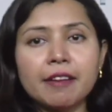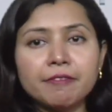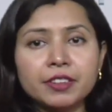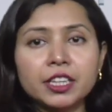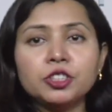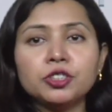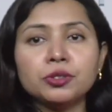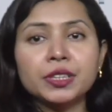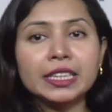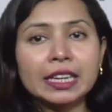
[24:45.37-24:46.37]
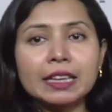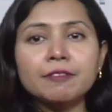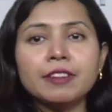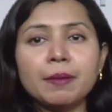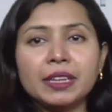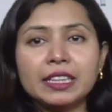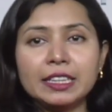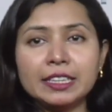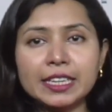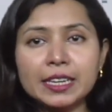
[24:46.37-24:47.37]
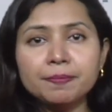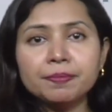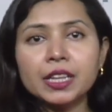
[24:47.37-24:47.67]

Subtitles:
effort to reclaim femininity